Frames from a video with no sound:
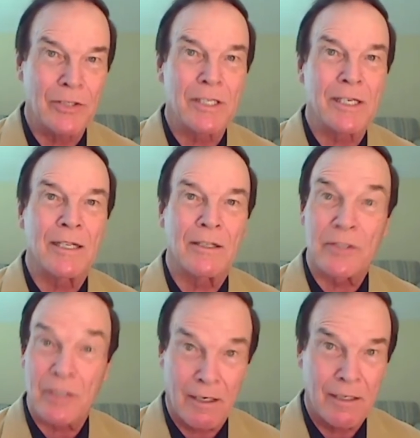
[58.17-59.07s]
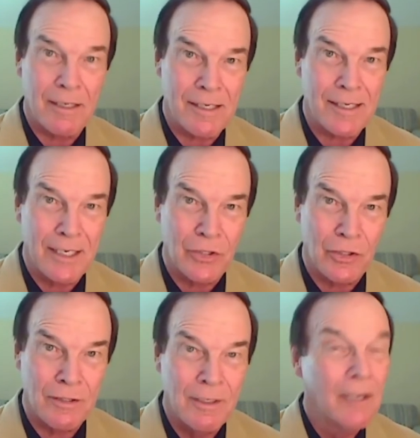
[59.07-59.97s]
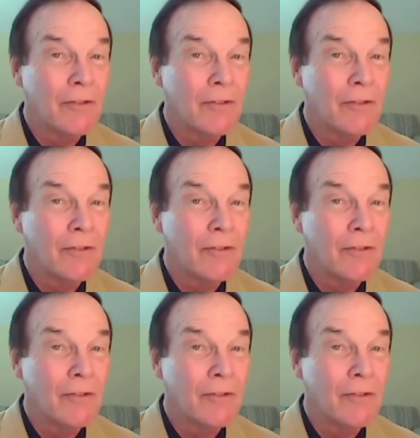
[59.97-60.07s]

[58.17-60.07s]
skills are essential